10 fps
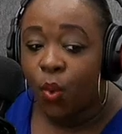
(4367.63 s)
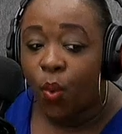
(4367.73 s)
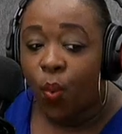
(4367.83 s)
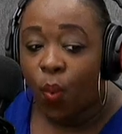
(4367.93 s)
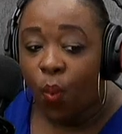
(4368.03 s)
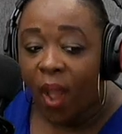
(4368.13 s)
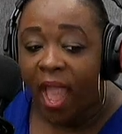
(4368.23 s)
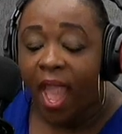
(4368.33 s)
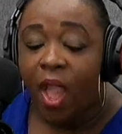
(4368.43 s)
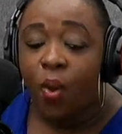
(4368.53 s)

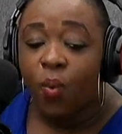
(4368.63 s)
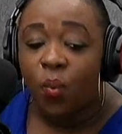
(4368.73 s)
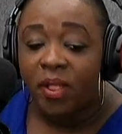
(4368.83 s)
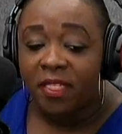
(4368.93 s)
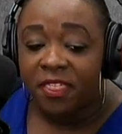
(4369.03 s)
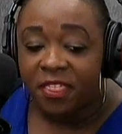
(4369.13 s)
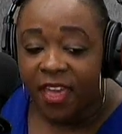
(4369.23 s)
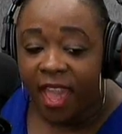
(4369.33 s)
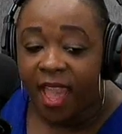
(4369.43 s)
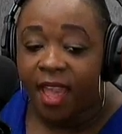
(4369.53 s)
Where will
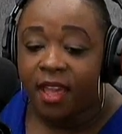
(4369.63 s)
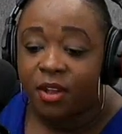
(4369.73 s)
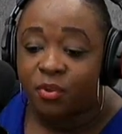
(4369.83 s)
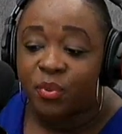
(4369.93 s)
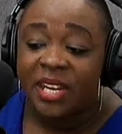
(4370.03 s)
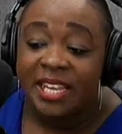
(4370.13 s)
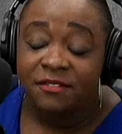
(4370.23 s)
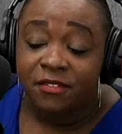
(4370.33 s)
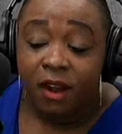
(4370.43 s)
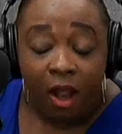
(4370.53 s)
their
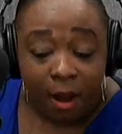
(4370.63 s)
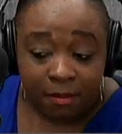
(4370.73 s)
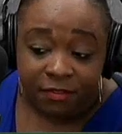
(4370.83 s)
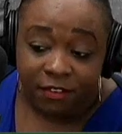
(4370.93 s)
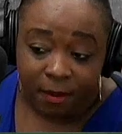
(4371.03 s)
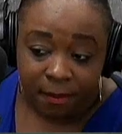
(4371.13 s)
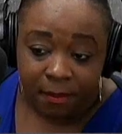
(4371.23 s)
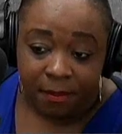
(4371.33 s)
relief come from?